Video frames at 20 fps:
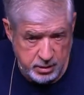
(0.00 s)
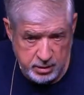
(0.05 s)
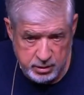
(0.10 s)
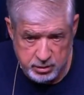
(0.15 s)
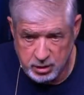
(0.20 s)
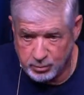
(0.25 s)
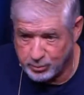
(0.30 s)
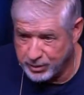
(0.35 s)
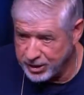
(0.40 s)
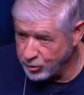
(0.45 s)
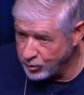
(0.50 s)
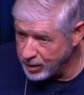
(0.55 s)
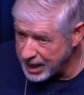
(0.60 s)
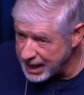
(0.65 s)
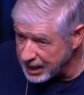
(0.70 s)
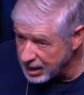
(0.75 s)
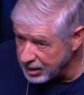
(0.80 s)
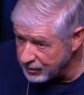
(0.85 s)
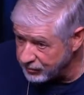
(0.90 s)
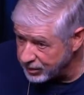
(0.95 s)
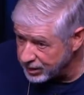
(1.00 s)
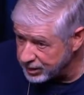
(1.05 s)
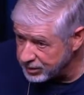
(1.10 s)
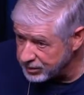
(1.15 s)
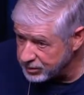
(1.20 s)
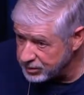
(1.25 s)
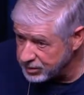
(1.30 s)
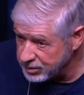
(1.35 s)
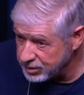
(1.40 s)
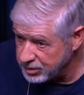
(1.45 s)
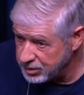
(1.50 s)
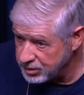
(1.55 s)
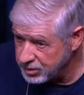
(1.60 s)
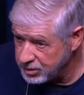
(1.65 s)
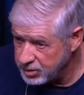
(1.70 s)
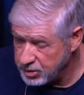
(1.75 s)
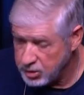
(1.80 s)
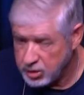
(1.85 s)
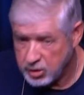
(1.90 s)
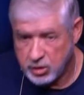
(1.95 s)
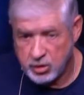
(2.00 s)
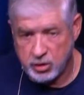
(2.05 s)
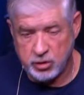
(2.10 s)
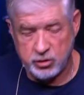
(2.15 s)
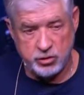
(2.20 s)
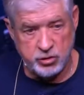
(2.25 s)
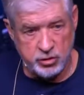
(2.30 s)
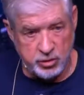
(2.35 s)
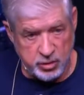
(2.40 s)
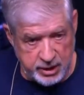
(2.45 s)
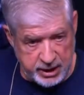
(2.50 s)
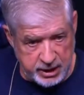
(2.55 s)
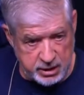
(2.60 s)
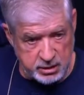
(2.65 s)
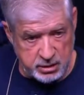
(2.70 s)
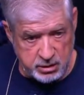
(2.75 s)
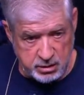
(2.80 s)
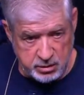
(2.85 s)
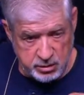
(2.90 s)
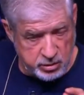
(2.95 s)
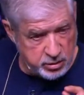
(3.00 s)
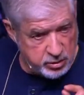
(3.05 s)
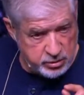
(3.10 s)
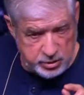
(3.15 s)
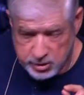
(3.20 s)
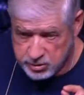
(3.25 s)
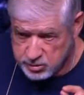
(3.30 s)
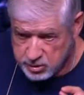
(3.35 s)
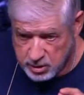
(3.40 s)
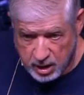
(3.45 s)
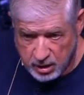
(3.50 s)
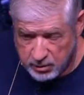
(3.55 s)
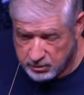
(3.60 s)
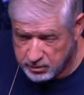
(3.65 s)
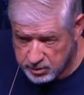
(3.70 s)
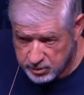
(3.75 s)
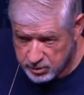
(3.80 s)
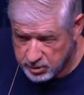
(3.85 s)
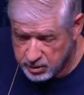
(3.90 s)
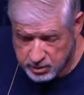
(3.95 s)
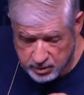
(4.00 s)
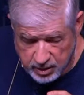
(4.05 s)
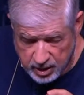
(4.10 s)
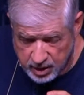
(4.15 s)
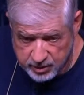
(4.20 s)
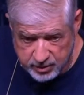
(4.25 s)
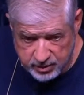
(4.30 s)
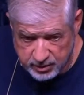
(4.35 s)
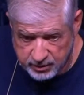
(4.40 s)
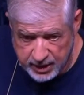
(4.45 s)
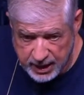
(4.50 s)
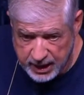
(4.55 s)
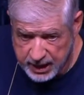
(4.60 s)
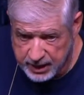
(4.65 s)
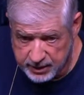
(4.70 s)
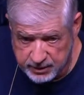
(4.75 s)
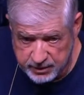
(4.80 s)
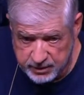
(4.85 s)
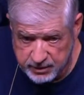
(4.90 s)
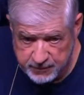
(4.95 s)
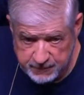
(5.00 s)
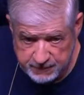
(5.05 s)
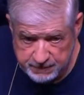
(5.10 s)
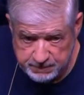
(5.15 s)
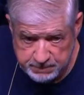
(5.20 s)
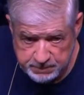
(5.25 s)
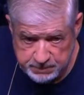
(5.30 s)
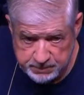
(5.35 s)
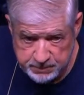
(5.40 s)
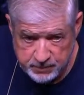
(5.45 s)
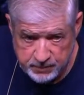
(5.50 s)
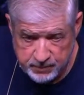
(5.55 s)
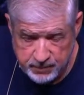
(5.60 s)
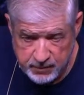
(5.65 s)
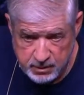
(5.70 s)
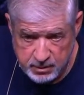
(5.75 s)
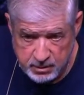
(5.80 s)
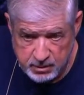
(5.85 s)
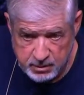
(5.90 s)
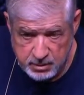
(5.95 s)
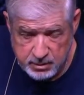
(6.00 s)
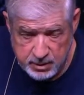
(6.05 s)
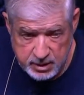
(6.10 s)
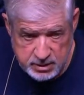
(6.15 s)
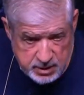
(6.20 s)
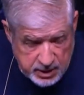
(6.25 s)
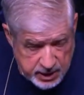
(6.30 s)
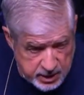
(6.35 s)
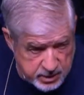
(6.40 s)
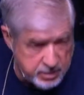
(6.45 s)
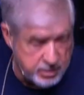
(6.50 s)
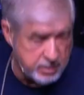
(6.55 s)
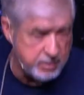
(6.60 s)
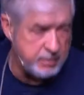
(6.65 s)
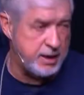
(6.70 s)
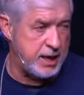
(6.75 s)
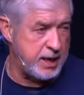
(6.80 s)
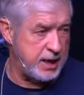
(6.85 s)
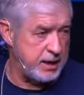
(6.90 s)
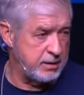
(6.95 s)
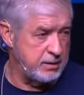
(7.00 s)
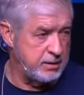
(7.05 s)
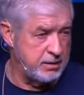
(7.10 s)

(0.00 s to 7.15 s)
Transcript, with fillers: to be relevant, you're, in, you're just not, you're not correct. It's incorrect.